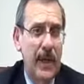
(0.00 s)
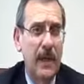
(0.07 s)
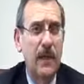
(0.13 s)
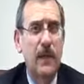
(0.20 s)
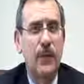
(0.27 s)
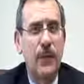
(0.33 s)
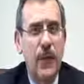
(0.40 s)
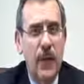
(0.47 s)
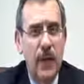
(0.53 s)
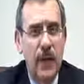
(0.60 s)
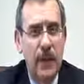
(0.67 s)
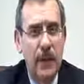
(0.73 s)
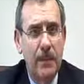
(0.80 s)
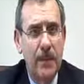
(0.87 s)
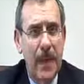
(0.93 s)
care
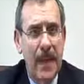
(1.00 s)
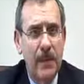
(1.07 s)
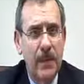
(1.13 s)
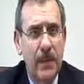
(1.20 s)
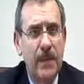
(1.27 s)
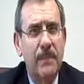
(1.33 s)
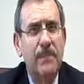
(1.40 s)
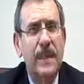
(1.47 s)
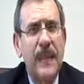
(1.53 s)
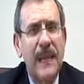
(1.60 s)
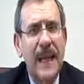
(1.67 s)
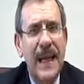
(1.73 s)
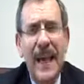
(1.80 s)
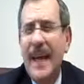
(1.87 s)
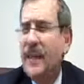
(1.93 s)
for and about them
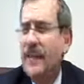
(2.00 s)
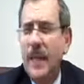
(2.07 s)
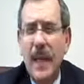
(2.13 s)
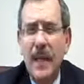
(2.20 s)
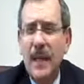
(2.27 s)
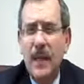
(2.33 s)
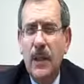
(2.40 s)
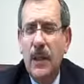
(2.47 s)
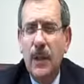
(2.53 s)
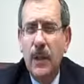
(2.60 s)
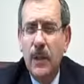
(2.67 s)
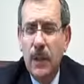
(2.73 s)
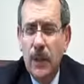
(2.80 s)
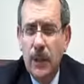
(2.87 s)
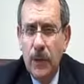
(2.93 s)
have not a
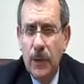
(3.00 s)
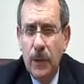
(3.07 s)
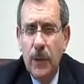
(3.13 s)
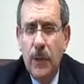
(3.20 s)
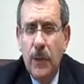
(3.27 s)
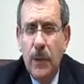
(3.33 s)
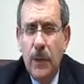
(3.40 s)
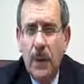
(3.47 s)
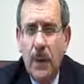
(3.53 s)
clue